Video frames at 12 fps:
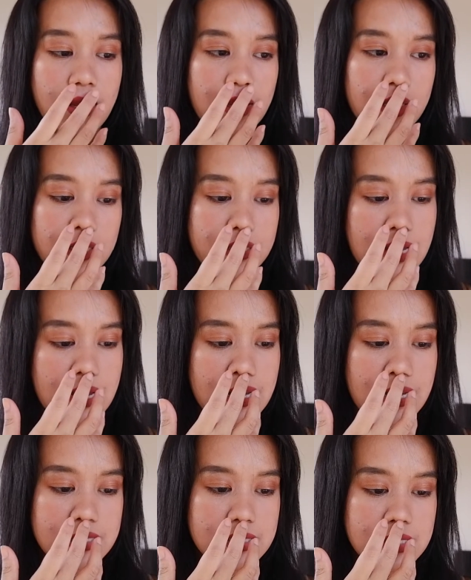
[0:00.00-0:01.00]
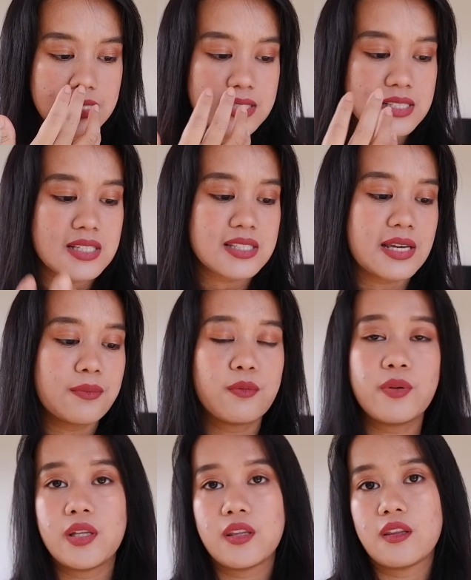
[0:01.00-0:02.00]
It's the same
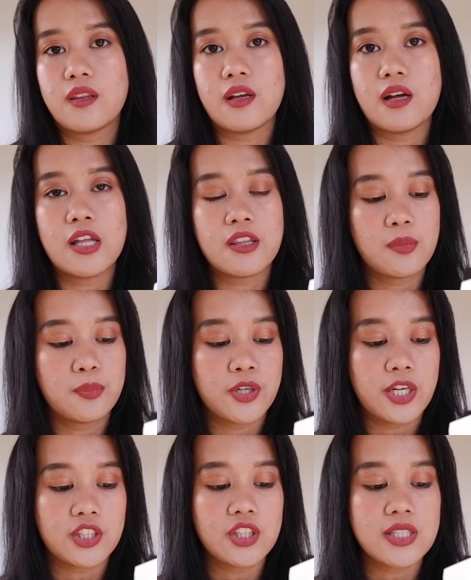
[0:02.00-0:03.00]
with the other Purito.